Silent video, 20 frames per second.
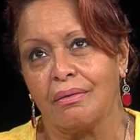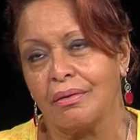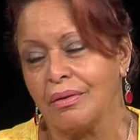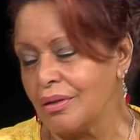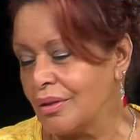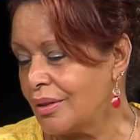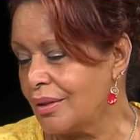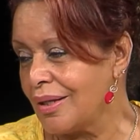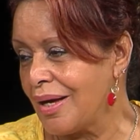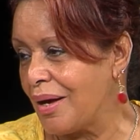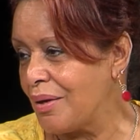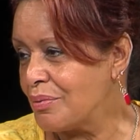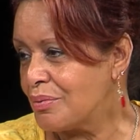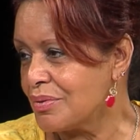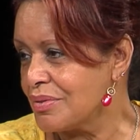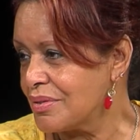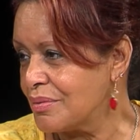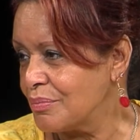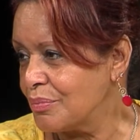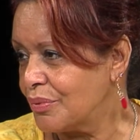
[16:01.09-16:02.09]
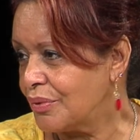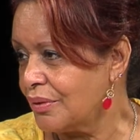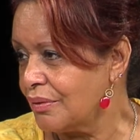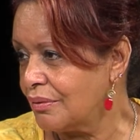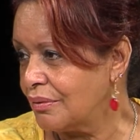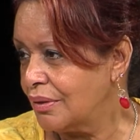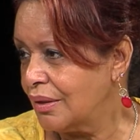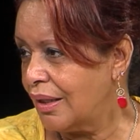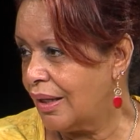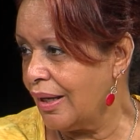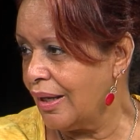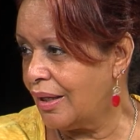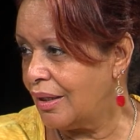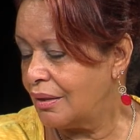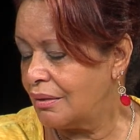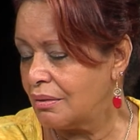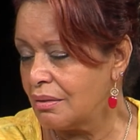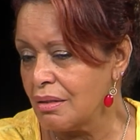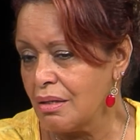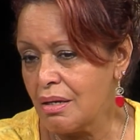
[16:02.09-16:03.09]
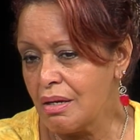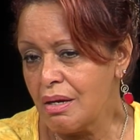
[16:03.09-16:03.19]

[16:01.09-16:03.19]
in the clouds somewhere. And,